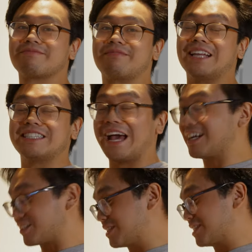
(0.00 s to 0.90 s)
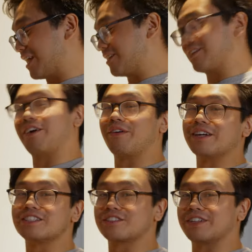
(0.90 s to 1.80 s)
That's actually saying, look at our
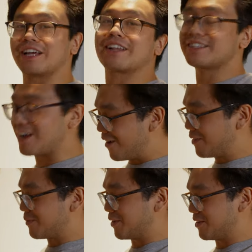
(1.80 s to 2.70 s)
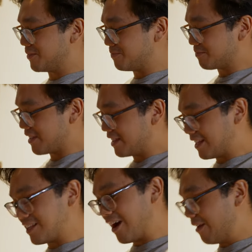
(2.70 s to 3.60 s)
righteousness. That, that timing, bro.
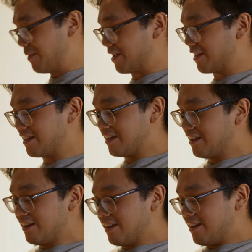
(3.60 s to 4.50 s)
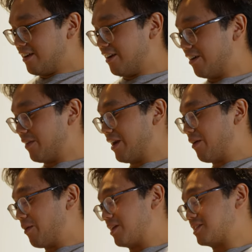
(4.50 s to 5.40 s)
The timing. Uh, right now
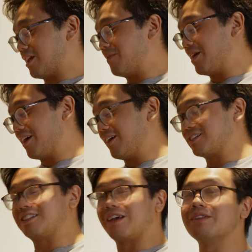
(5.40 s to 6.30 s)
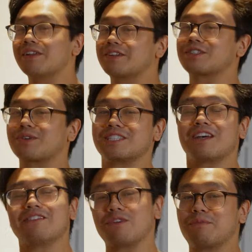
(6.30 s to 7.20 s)
we're watching NBA highlights. Damian Lillard just scored
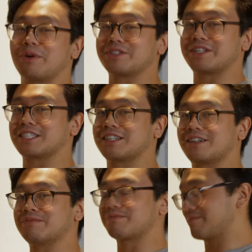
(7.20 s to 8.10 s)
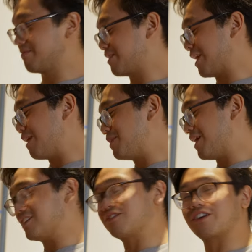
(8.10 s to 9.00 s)
71 points last night.
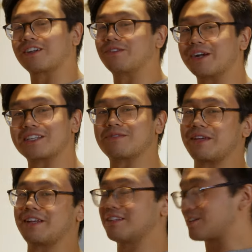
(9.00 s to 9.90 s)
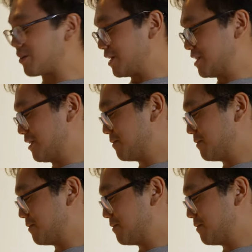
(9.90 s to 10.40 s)
NBA is fucking rigged, man. It's crazy.